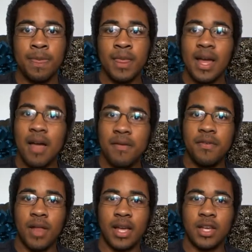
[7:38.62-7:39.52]
I
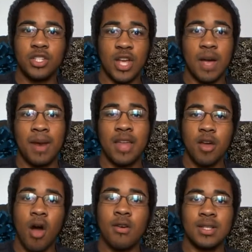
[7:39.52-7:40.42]
feel like is Gemini,
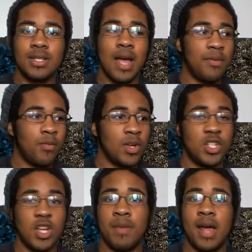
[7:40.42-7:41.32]
the archetype of what
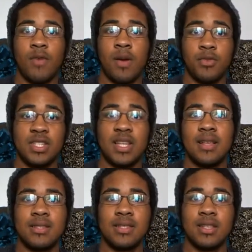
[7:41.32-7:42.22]
Gemini
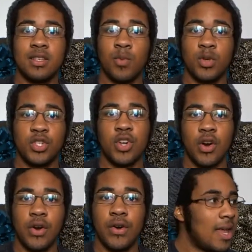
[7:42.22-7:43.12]
represents in someone's
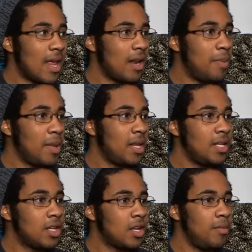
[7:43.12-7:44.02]
chart. And that ability
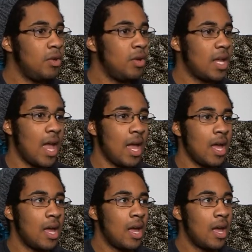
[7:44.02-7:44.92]
to
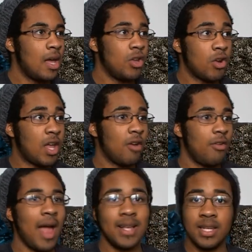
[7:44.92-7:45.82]
communicate your
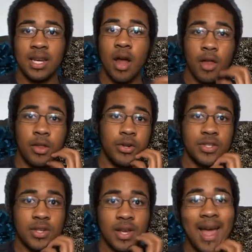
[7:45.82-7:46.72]
curiosity to
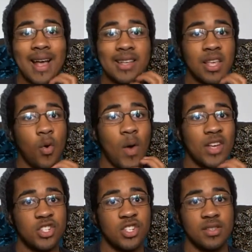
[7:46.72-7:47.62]
others, asking
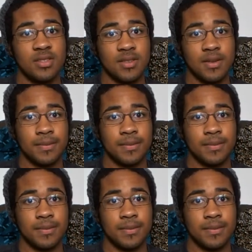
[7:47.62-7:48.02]
questions.